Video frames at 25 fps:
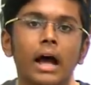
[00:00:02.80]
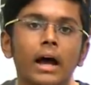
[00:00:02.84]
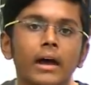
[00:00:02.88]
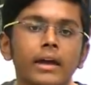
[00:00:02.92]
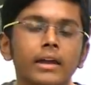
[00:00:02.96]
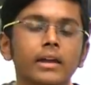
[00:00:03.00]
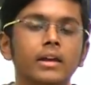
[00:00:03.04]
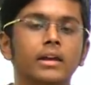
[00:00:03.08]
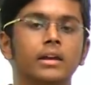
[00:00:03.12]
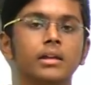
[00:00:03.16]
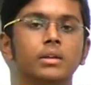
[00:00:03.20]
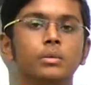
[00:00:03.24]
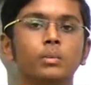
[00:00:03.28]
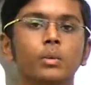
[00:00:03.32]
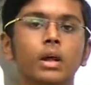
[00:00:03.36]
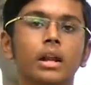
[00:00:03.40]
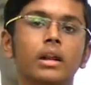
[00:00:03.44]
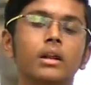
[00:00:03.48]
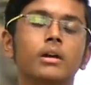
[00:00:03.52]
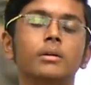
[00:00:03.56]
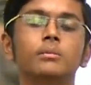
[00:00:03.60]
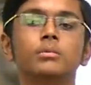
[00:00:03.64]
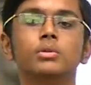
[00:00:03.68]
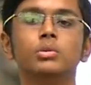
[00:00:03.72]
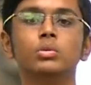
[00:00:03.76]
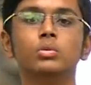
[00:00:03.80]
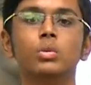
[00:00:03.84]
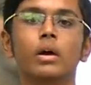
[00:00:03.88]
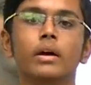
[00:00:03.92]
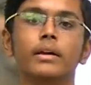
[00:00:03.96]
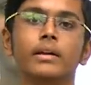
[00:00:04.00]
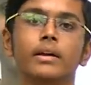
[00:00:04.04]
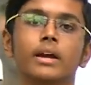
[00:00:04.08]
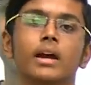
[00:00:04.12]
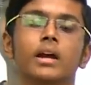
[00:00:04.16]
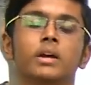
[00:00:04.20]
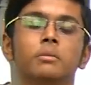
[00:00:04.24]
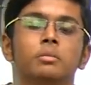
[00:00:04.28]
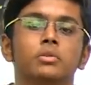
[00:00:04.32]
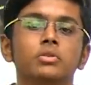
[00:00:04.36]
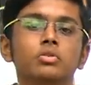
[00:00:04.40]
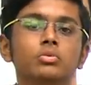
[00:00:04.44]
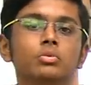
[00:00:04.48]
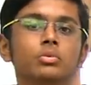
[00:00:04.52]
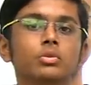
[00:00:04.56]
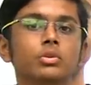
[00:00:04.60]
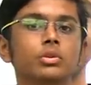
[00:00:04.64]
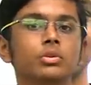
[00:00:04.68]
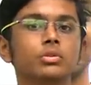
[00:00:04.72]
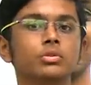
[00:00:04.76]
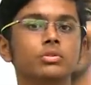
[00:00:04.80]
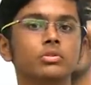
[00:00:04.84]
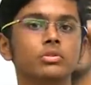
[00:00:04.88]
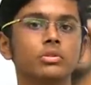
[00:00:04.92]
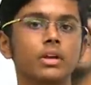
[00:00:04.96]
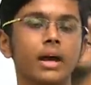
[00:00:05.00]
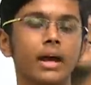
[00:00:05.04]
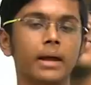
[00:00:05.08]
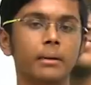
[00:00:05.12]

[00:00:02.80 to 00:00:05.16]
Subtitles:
Hi and welcome to Unacademy Studios.